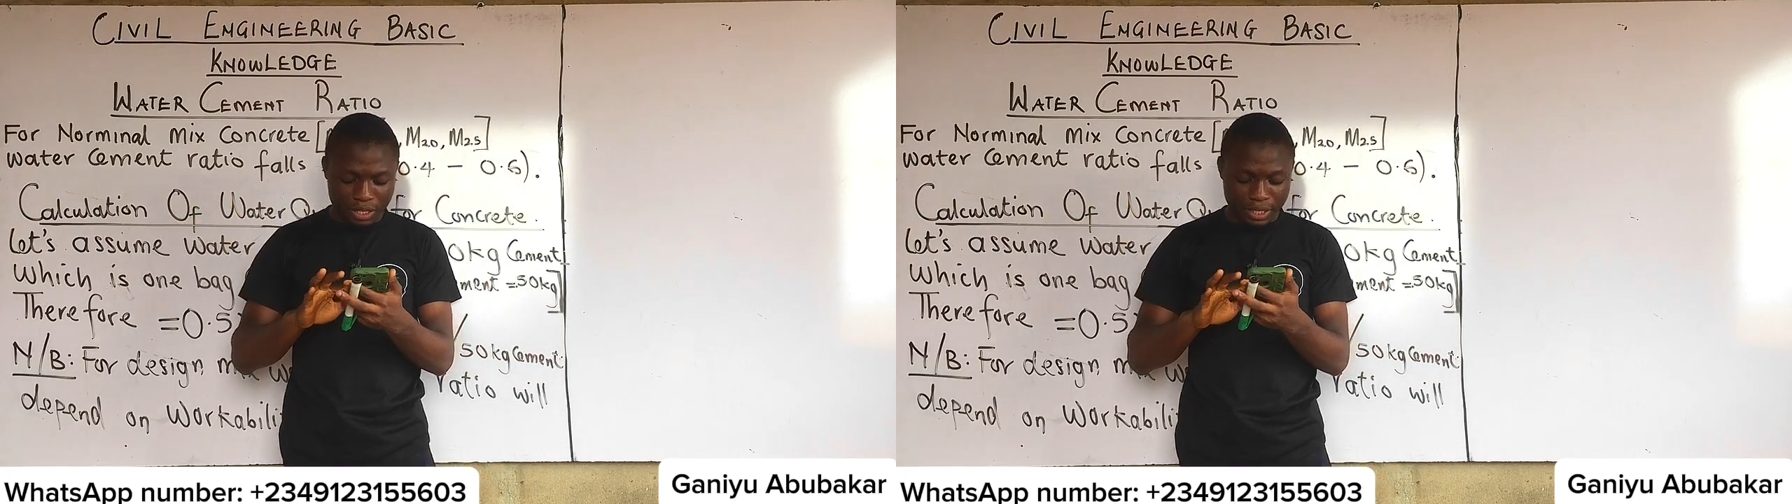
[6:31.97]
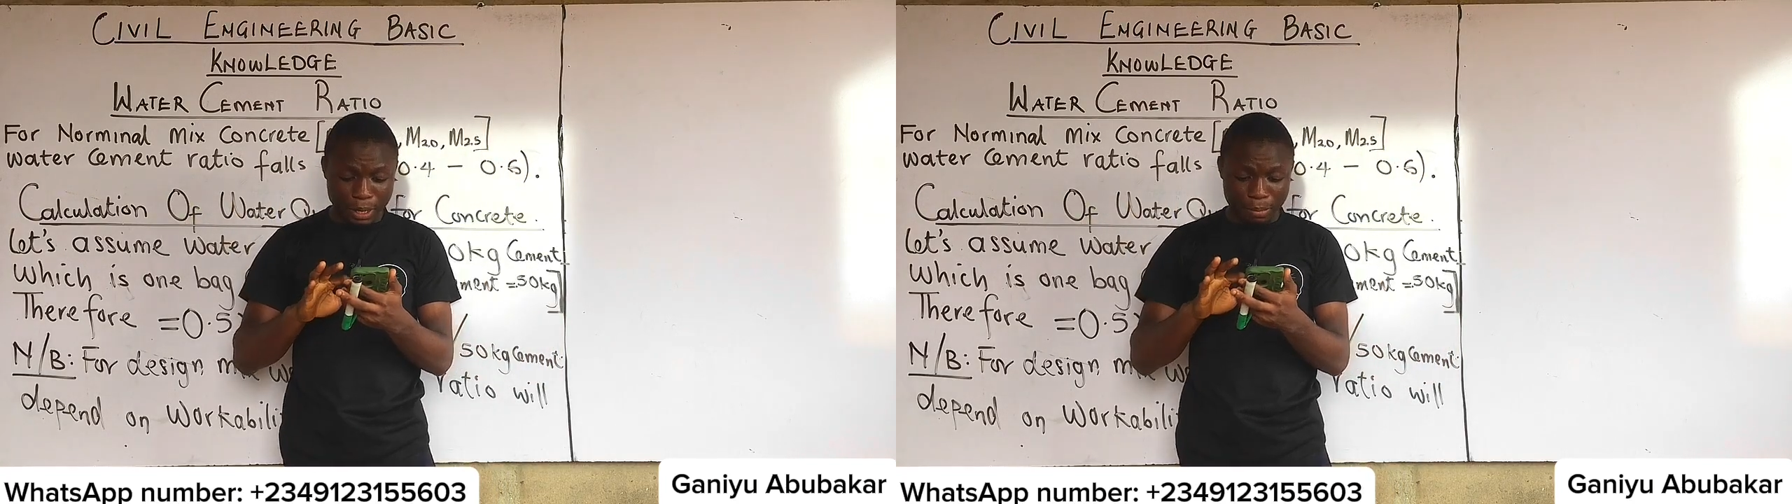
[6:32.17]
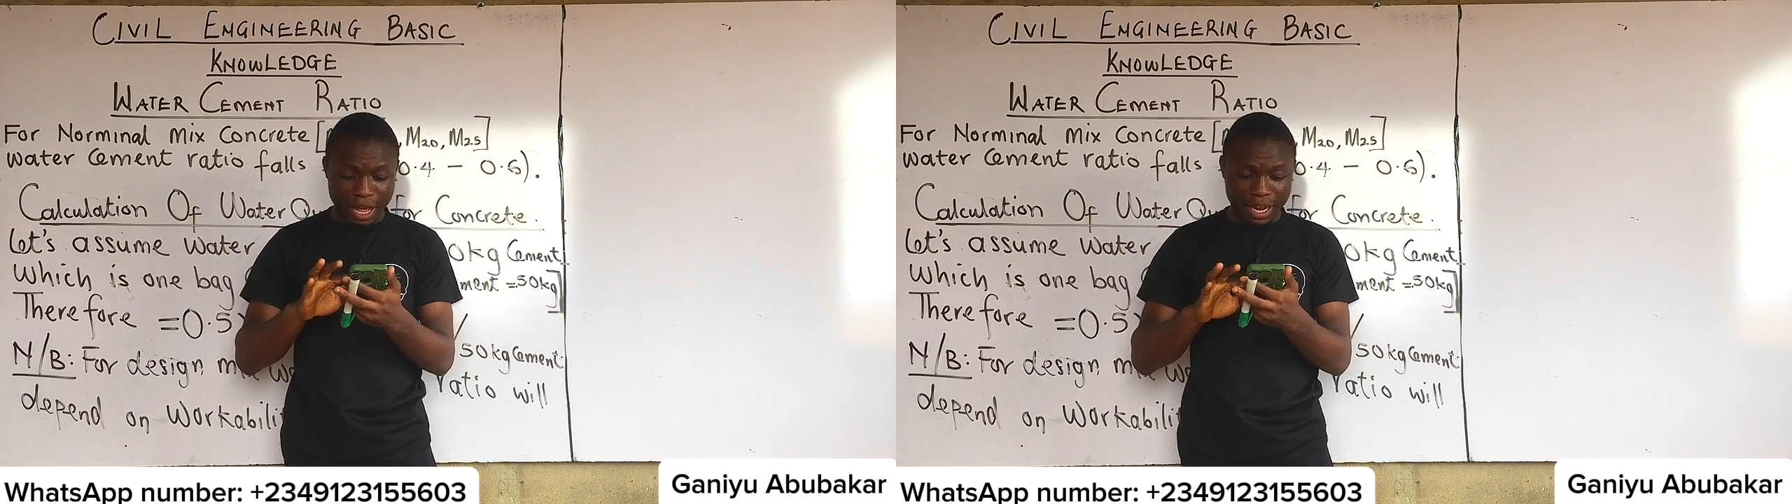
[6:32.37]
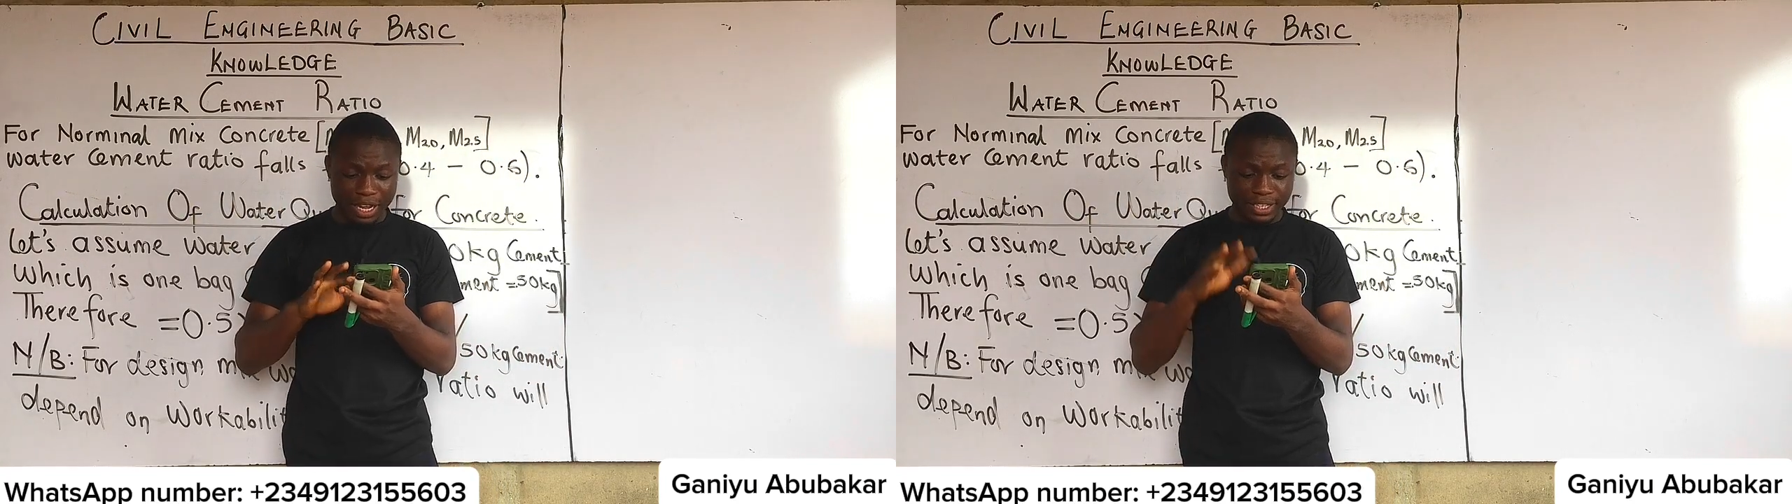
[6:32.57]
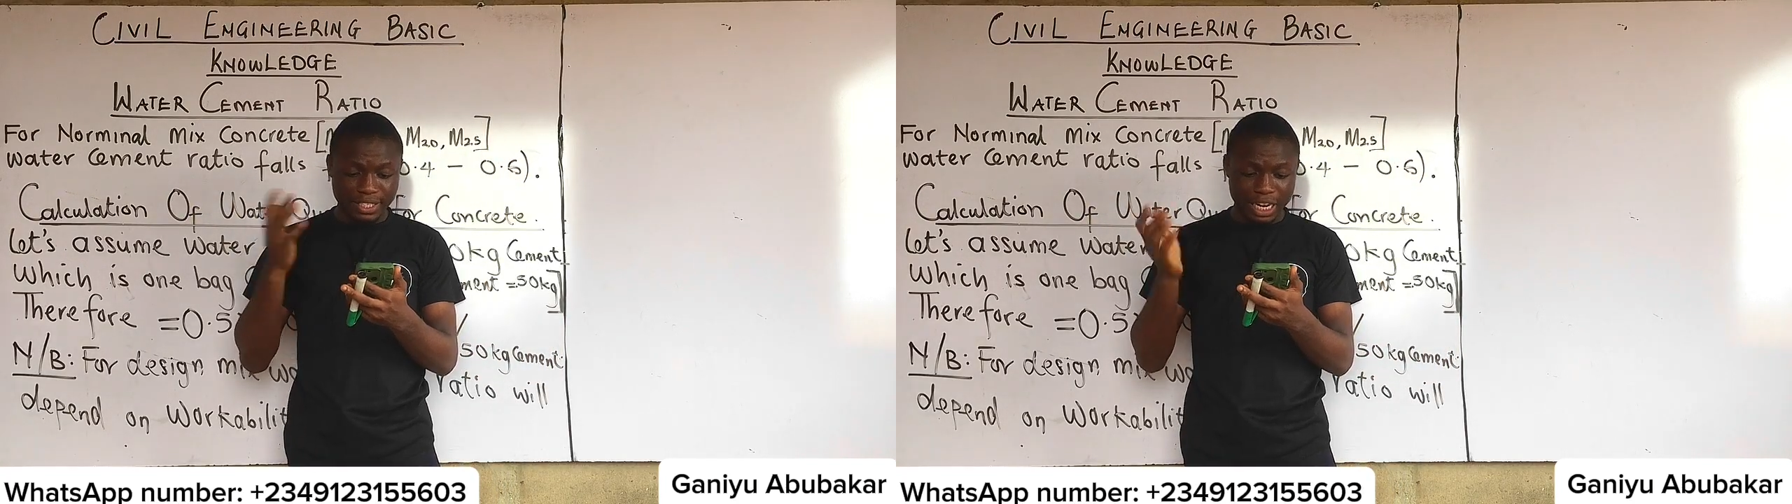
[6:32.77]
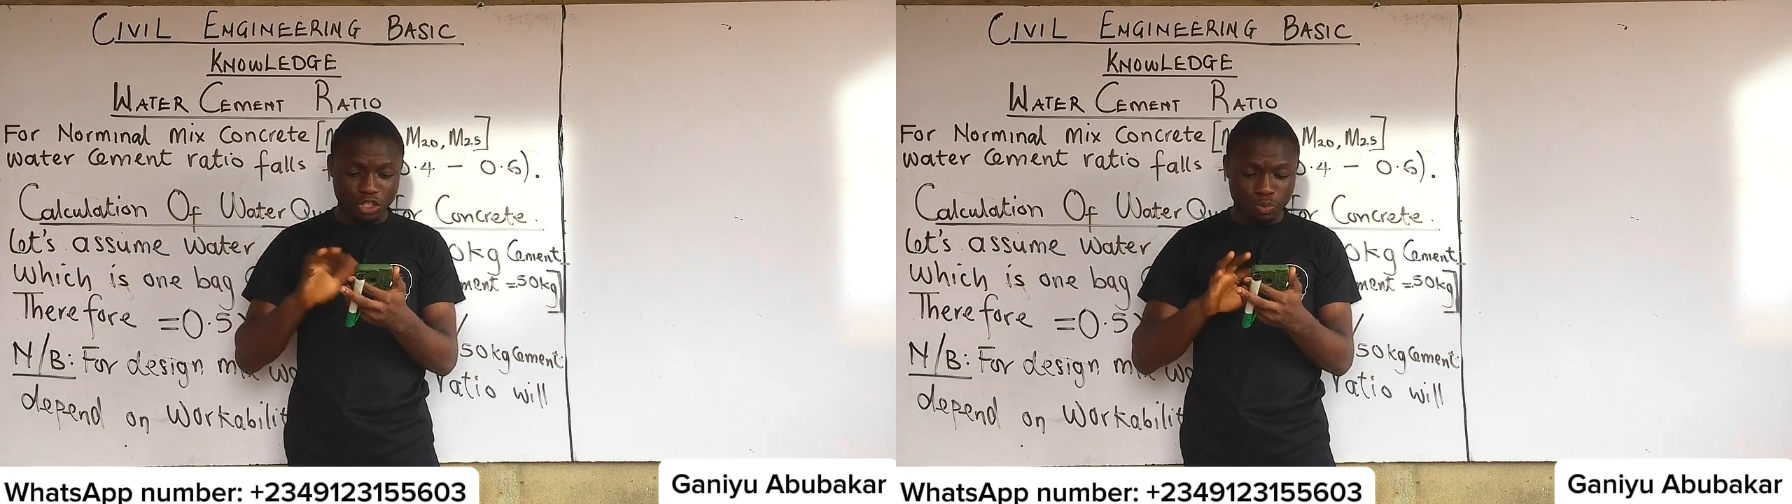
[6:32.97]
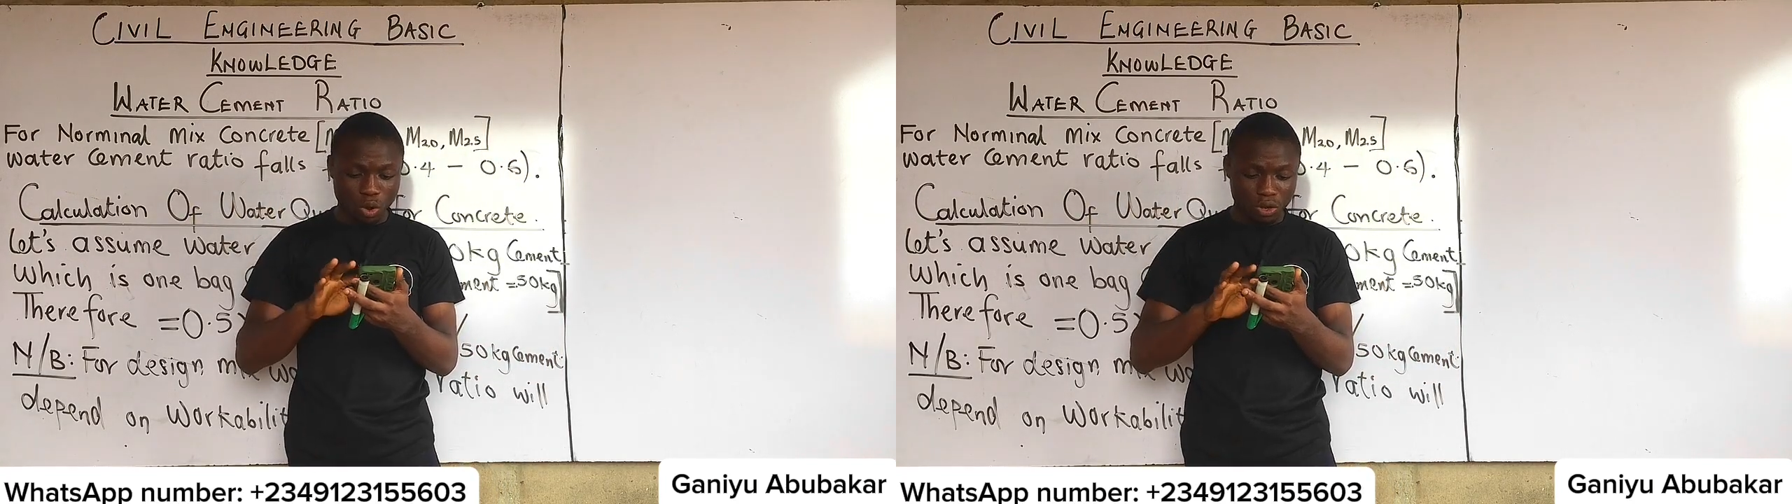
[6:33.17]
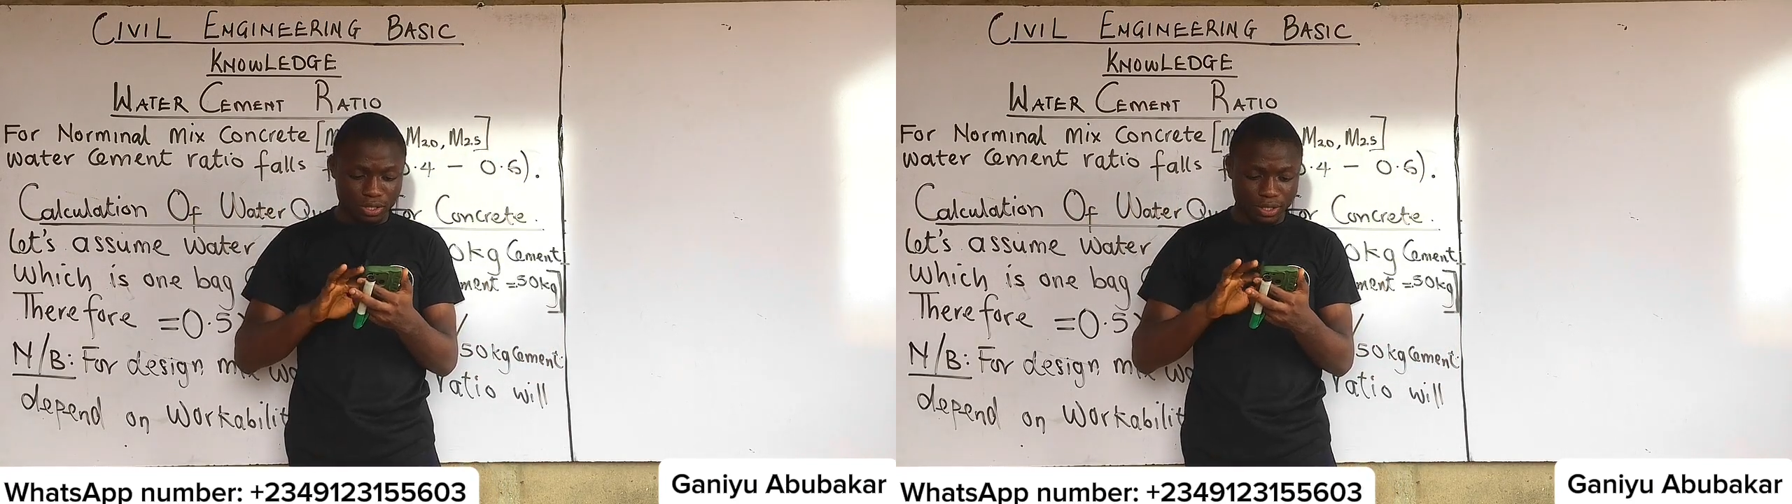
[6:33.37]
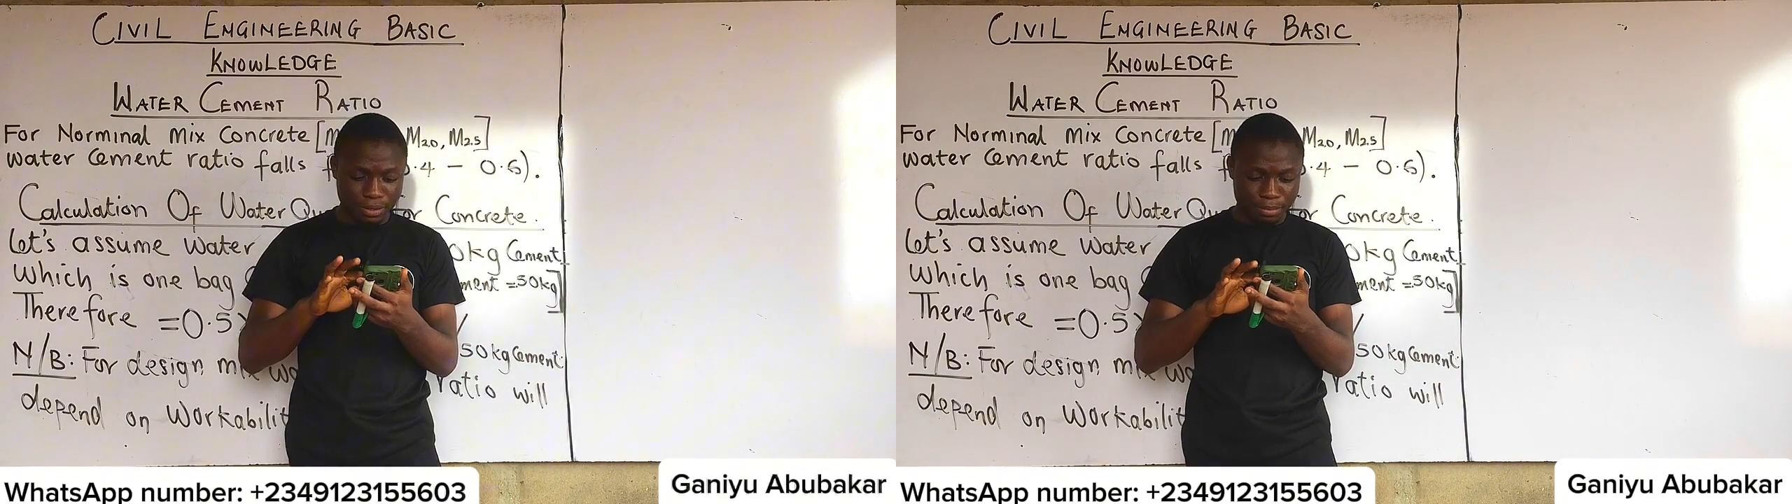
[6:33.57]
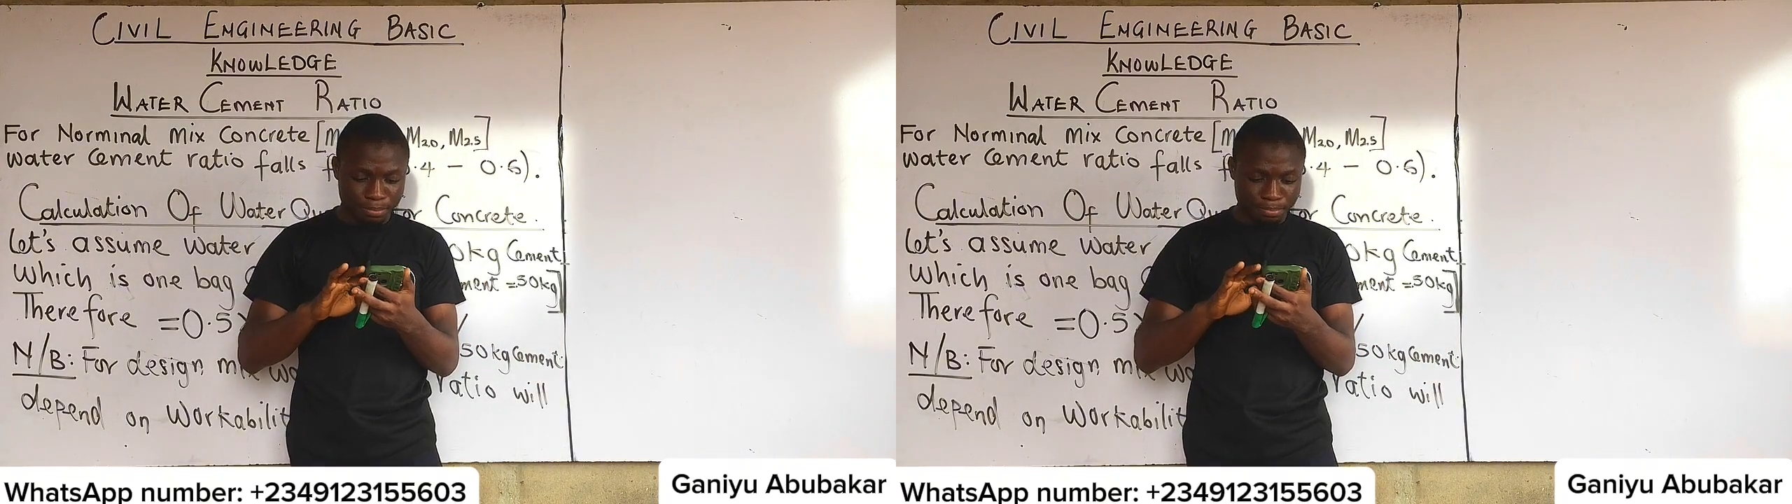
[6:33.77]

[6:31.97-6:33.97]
them and let's see how it works.